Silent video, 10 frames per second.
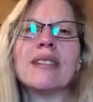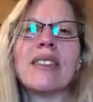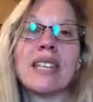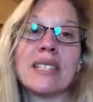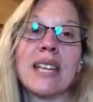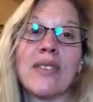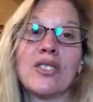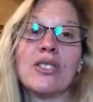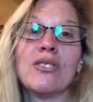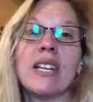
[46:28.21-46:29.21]
I think it's
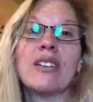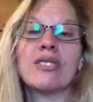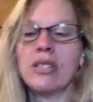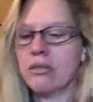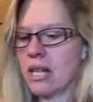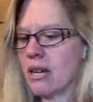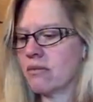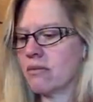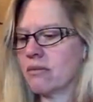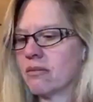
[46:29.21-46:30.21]
afternoon here too now.
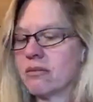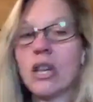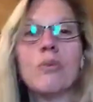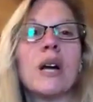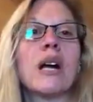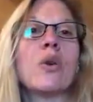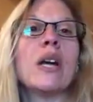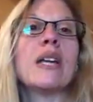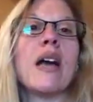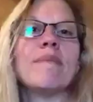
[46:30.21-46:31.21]
Nope, not
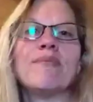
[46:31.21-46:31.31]
quite yet.